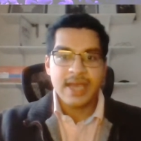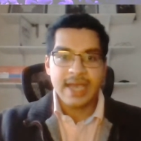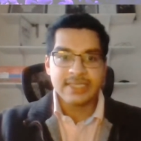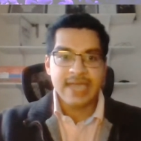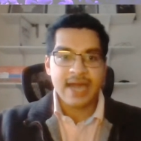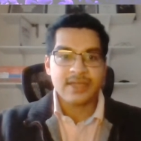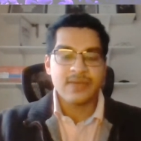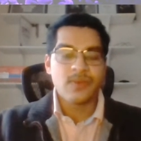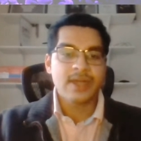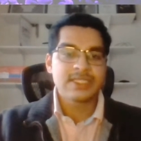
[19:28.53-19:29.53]
exactly
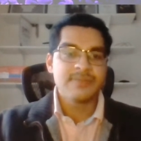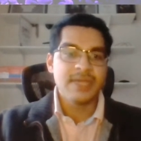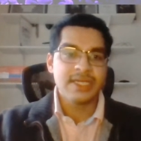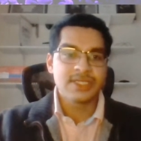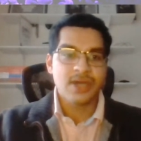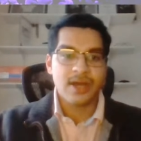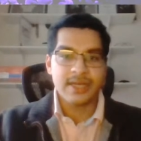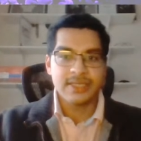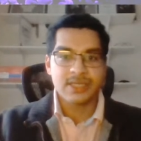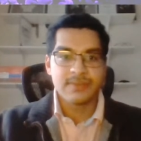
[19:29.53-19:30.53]
what's being taught
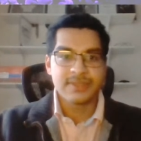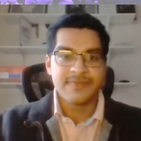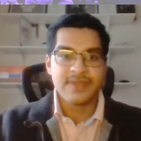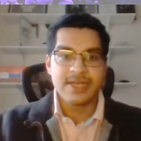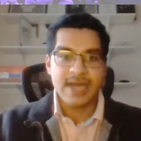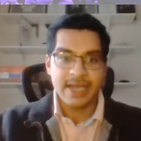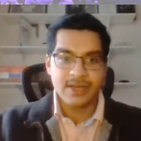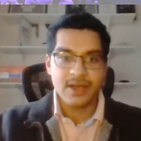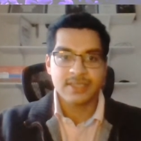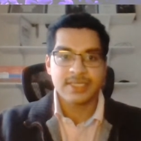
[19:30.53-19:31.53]
in terms of the
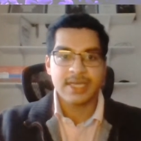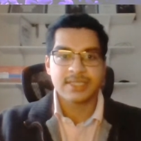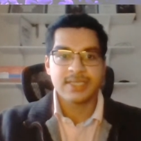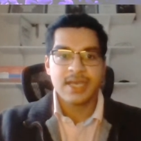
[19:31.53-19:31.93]
diagnostics